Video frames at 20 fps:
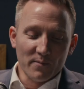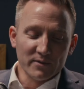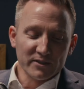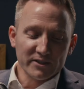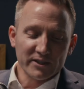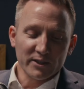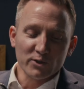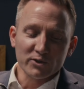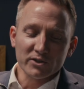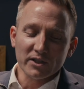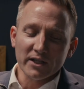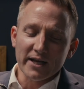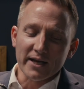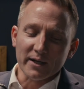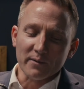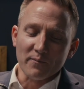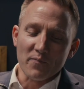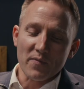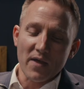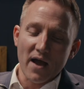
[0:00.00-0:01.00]
She goes,
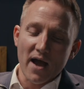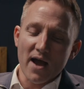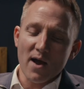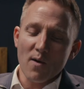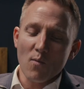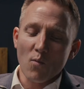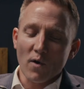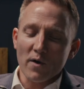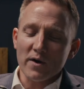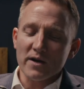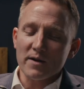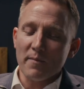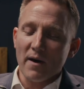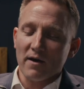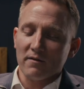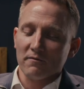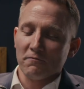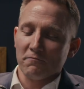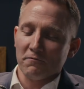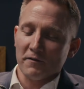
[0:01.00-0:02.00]
Glenn, I am worried about
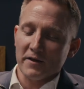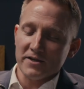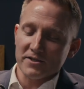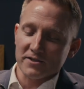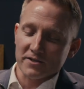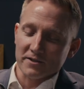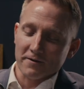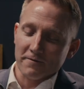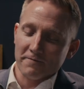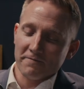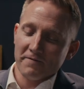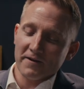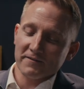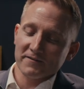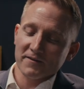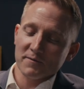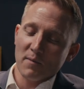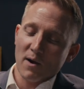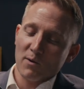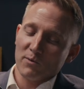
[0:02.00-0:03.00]
inflation
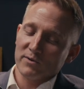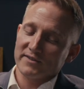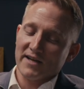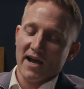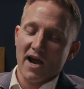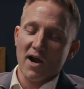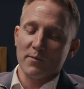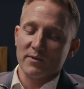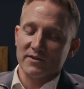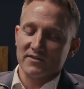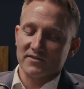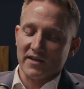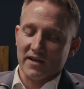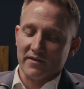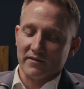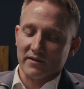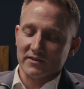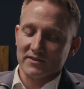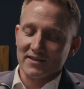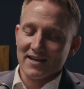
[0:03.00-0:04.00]
affecting my retirement
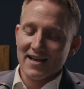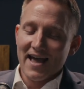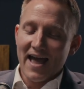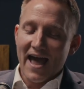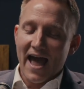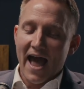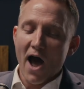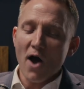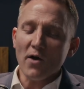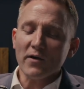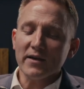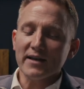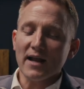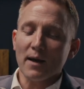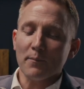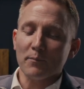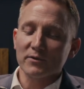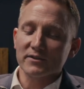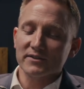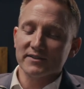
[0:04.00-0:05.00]
savings. How can I
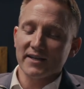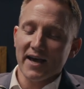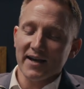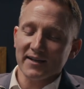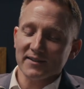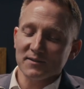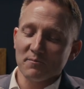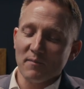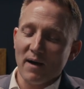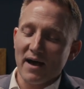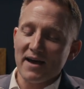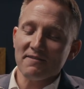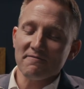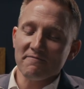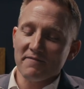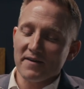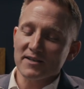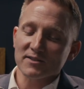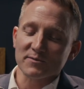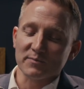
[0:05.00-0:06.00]
protect my
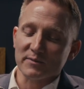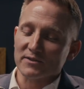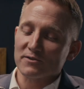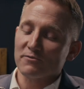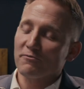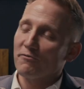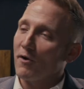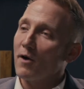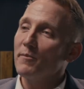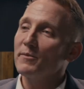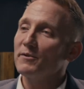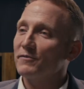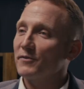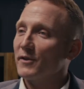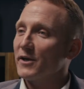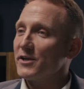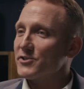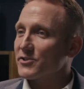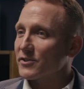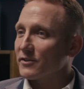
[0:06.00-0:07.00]
investments from
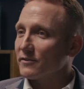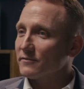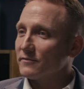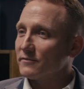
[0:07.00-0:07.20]
inflation?